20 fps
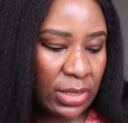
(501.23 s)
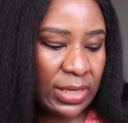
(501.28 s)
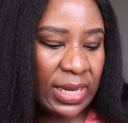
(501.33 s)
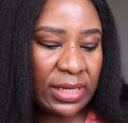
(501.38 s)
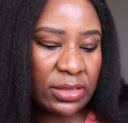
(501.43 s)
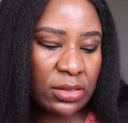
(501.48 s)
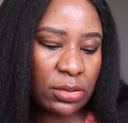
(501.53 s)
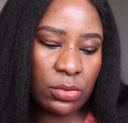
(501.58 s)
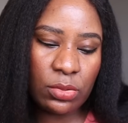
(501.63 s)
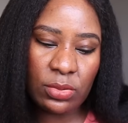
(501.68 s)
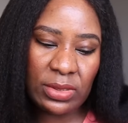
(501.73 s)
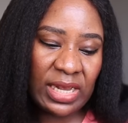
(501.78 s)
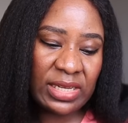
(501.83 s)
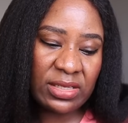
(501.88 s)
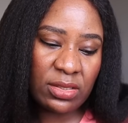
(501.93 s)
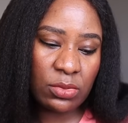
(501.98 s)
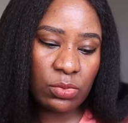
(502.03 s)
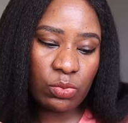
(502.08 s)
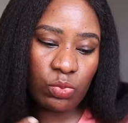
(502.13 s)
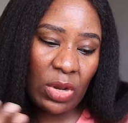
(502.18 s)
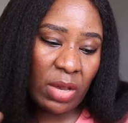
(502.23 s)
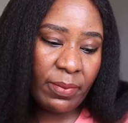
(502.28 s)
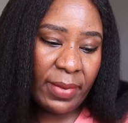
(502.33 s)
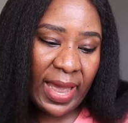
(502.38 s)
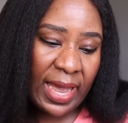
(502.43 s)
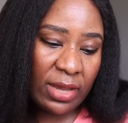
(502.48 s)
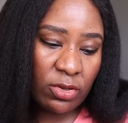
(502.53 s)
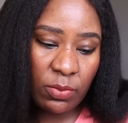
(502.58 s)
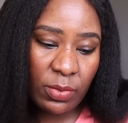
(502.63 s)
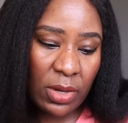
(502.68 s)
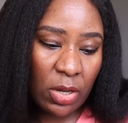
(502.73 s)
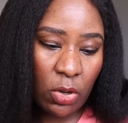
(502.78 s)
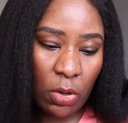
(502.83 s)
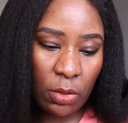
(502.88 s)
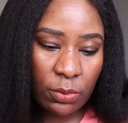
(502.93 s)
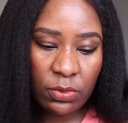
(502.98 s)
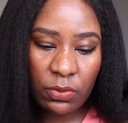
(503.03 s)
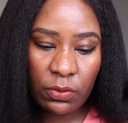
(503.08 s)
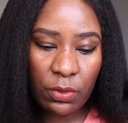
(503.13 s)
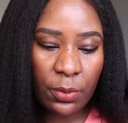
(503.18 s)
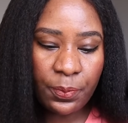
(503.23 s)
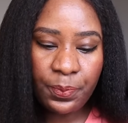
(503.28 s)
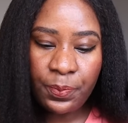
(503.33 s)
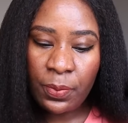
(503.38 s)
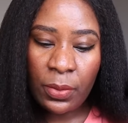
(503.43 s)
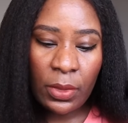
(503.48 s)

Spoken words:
That's where my argument comes from.